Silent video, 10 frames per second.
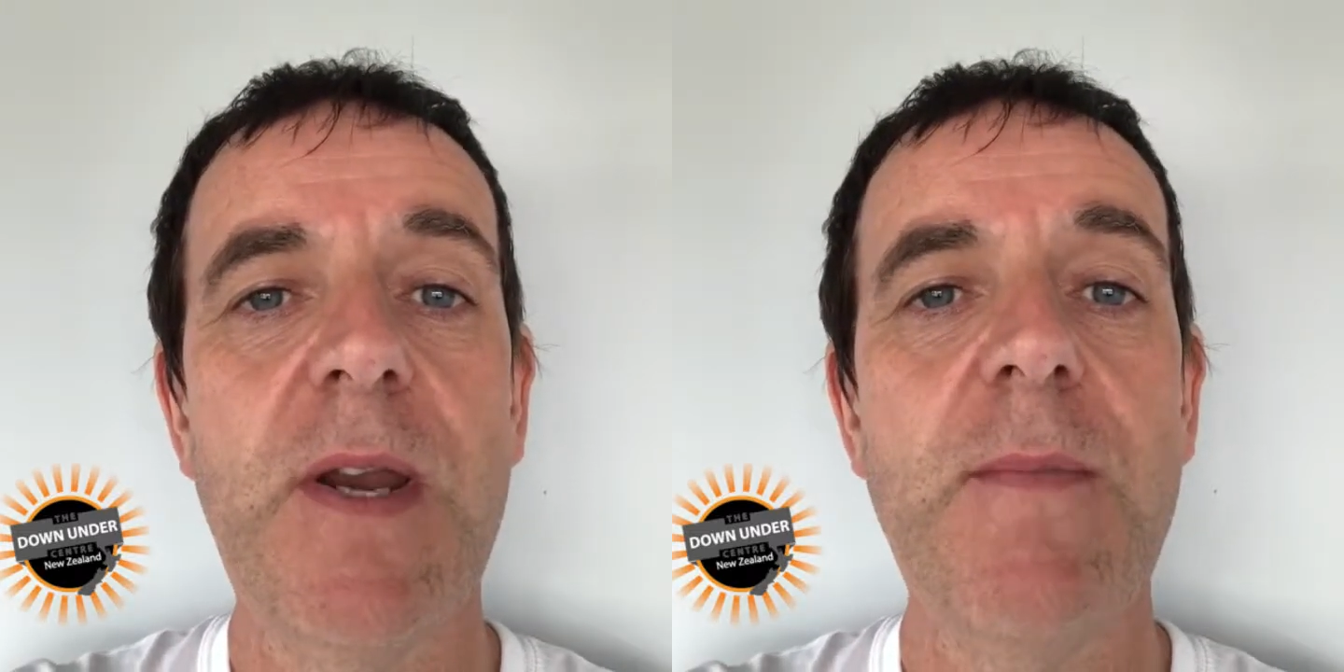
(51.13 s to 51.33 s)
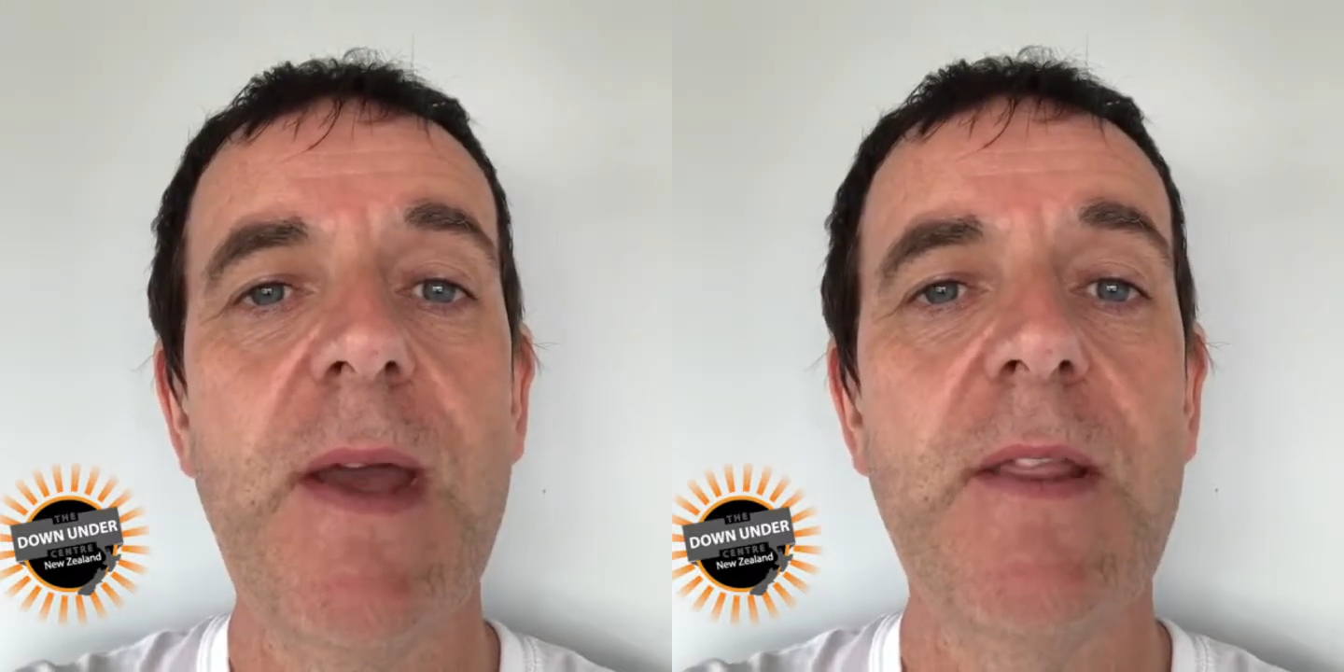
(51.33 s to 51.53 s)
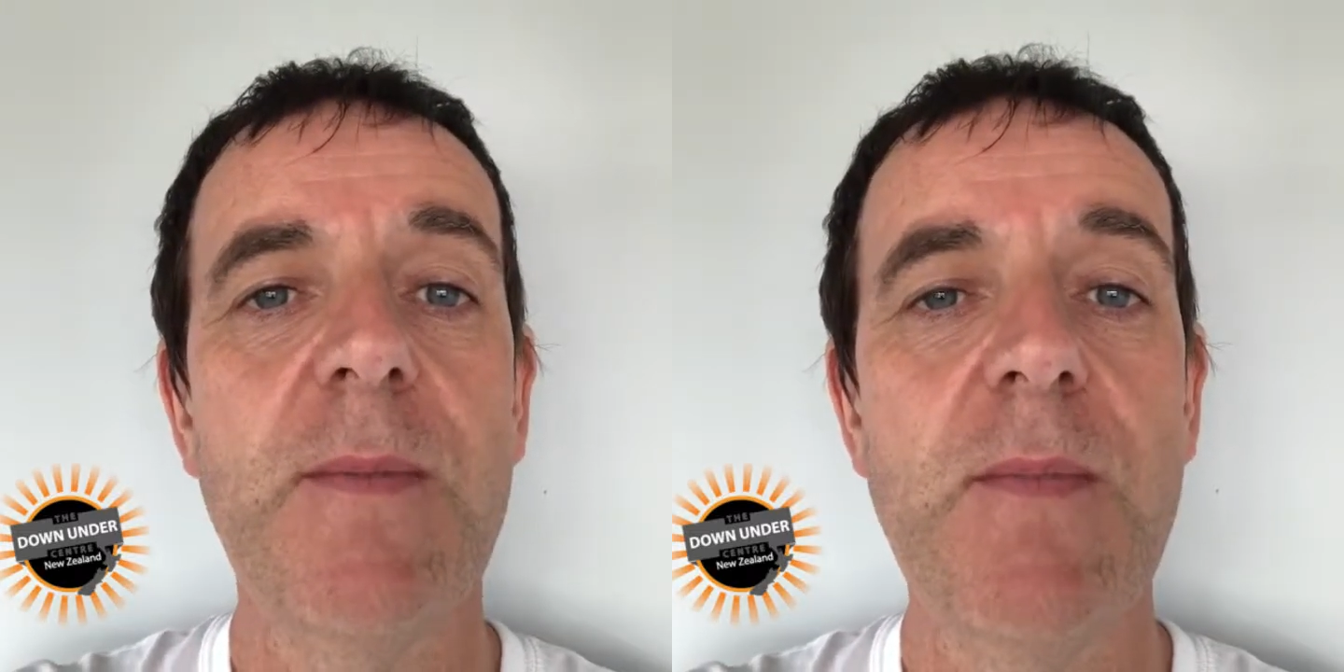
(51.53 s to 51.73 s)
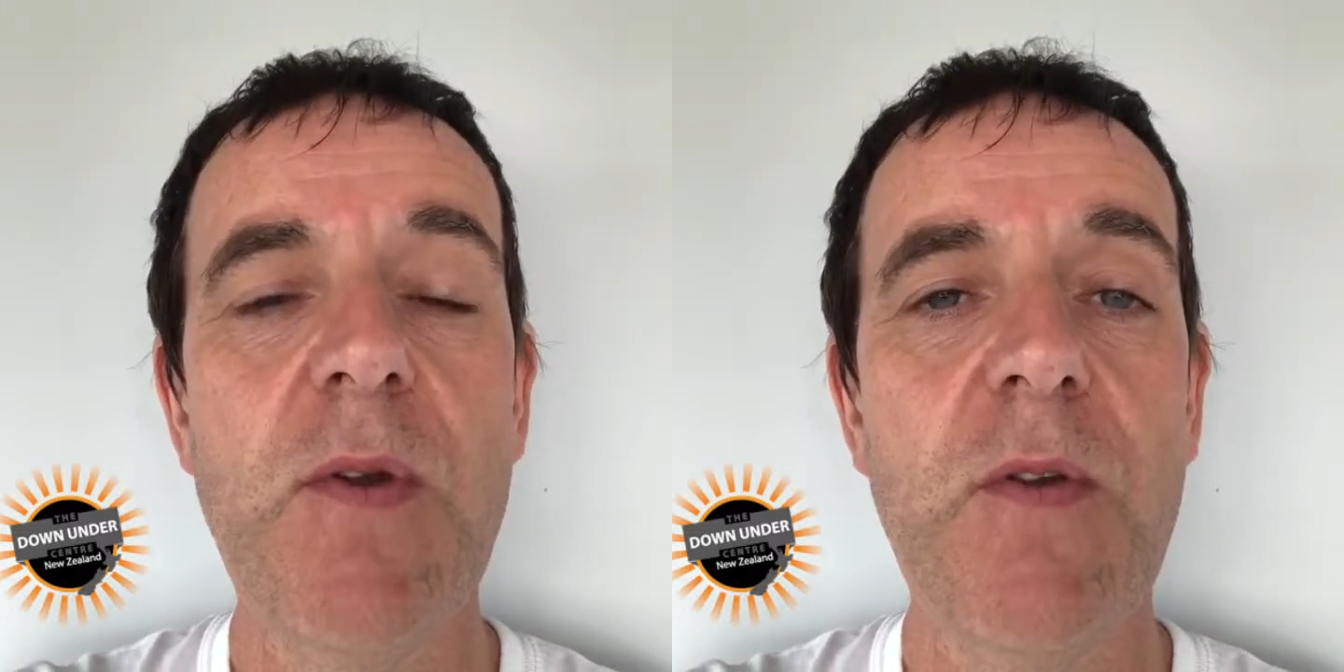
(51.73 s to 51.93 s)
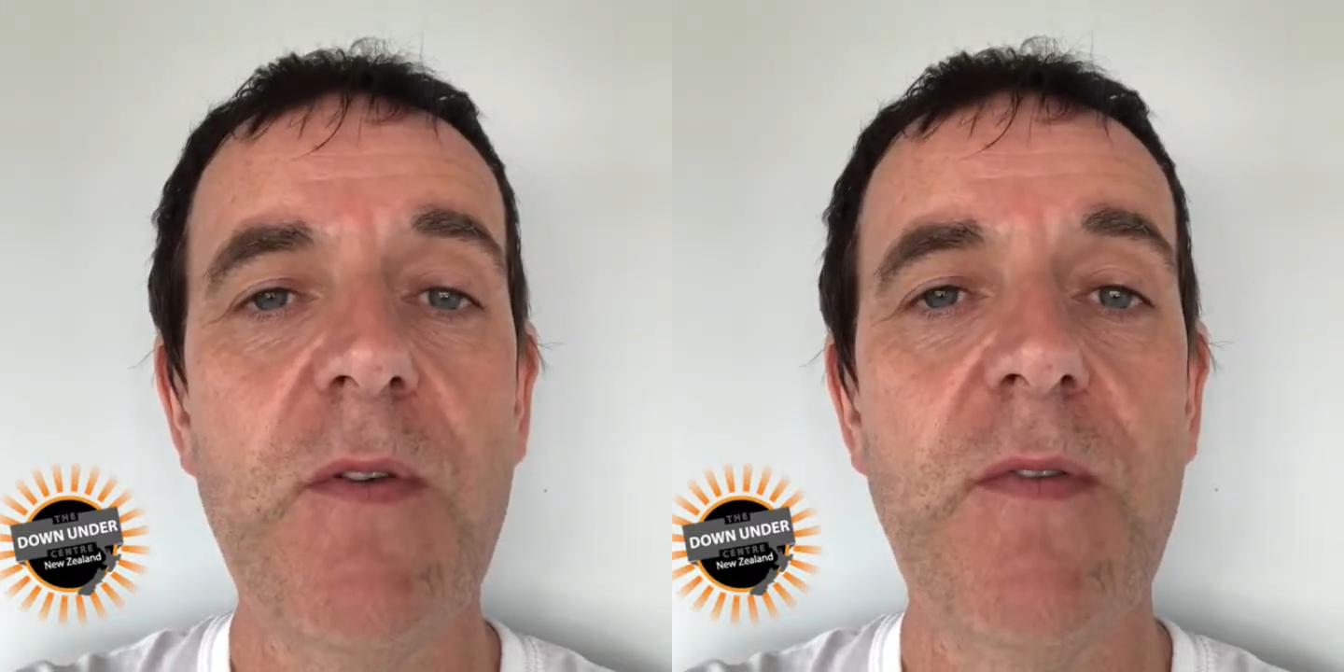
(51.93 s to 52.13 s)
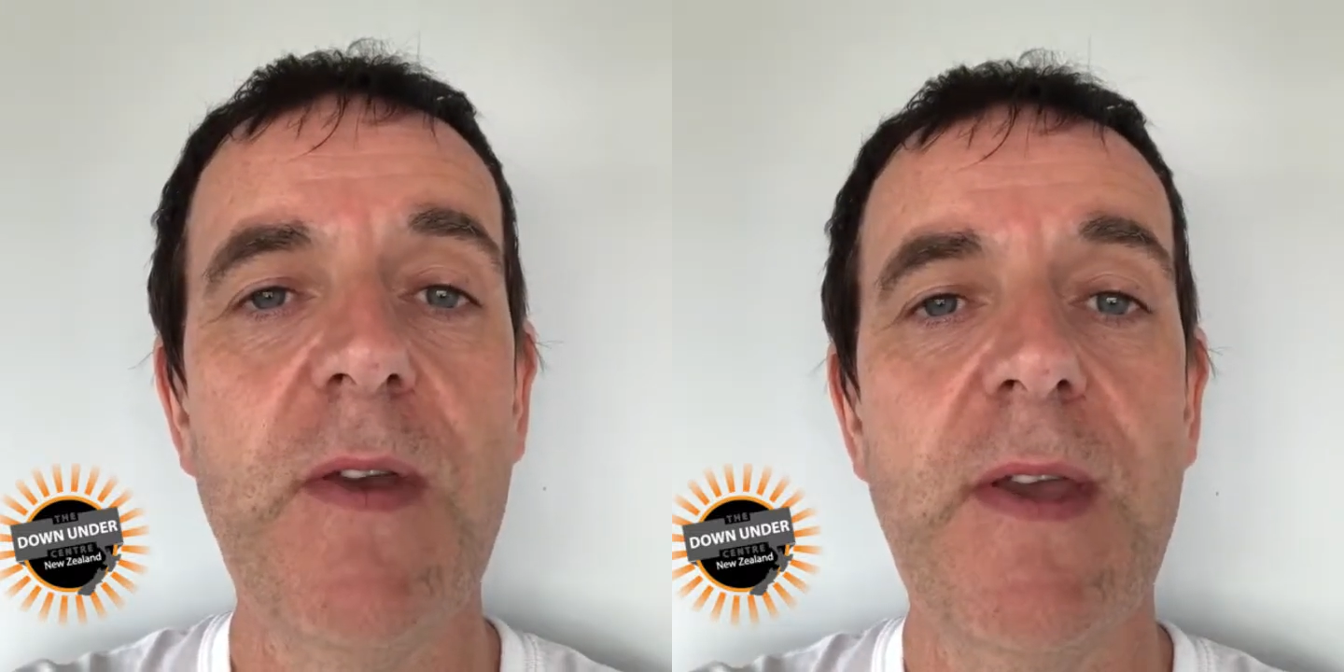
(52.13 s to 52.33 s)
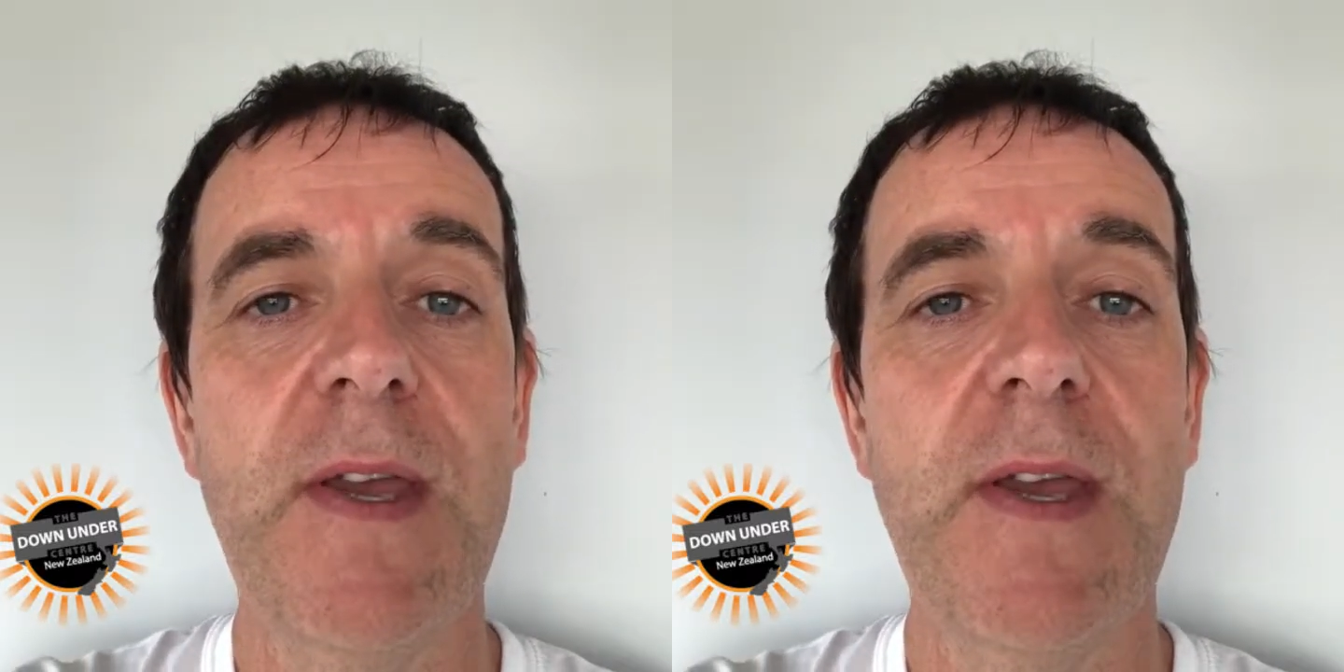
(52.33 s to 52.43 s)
way to make the move